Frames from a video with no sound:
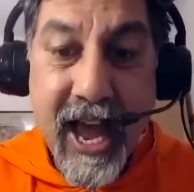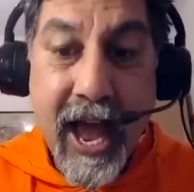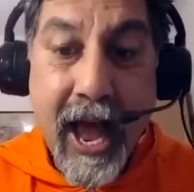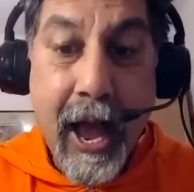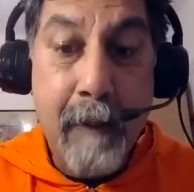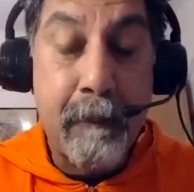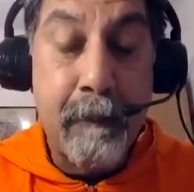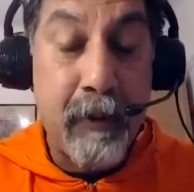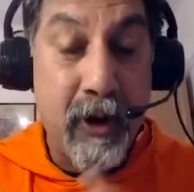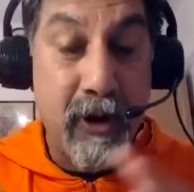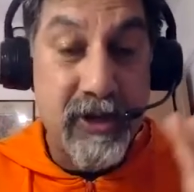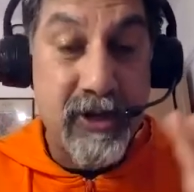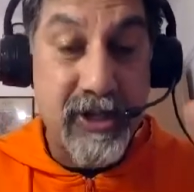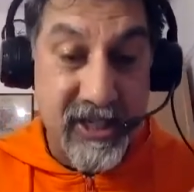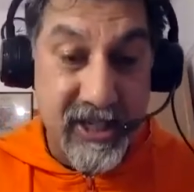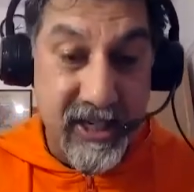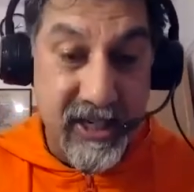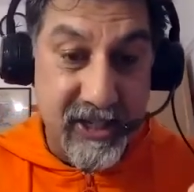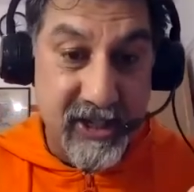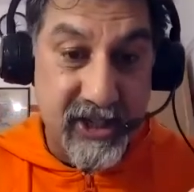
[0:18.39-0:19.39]
and
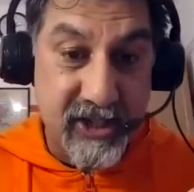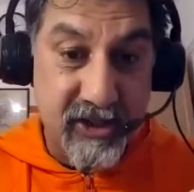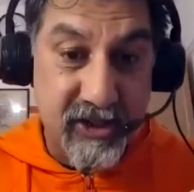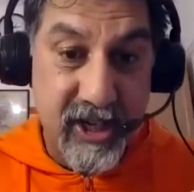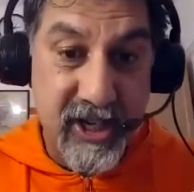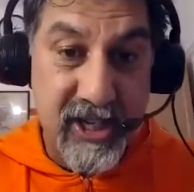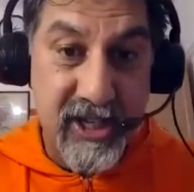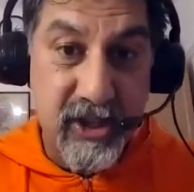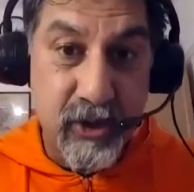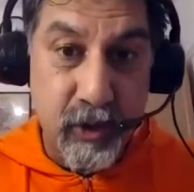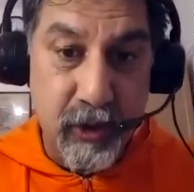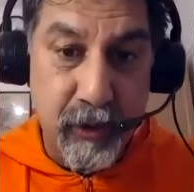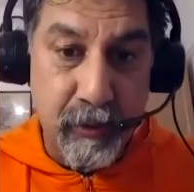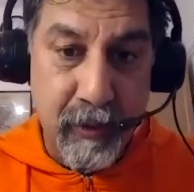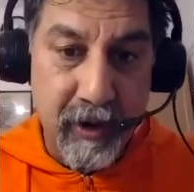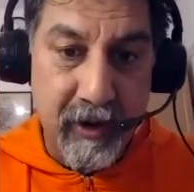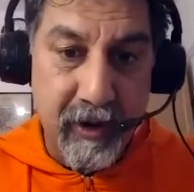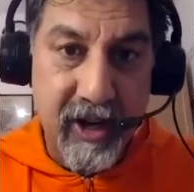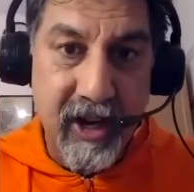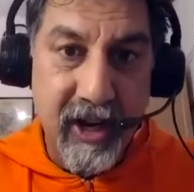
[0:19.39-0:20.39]
Process Industries North
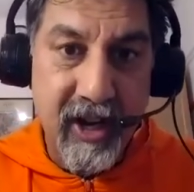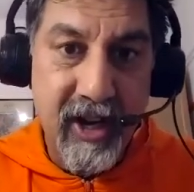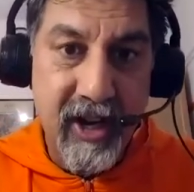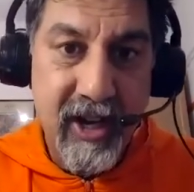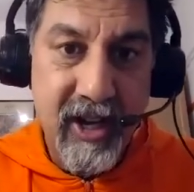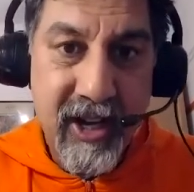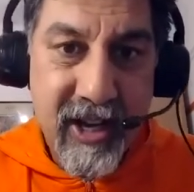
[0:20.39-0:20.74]
America,